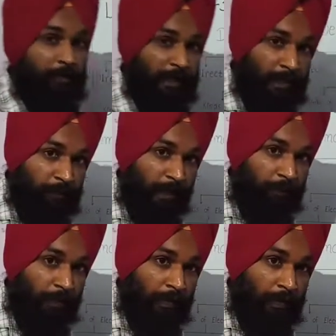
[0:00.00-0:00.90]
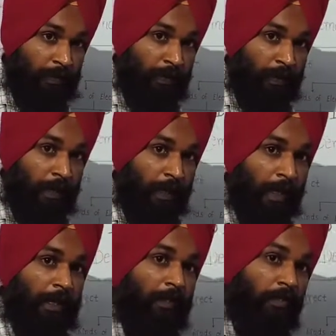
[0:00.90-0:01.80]
by the people
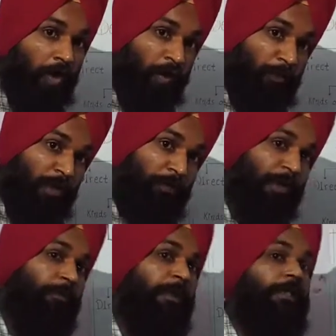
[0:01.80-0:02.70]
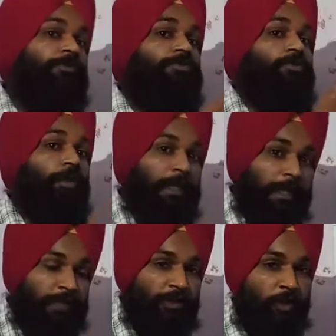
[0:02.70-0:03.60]
and the common people is ruling as a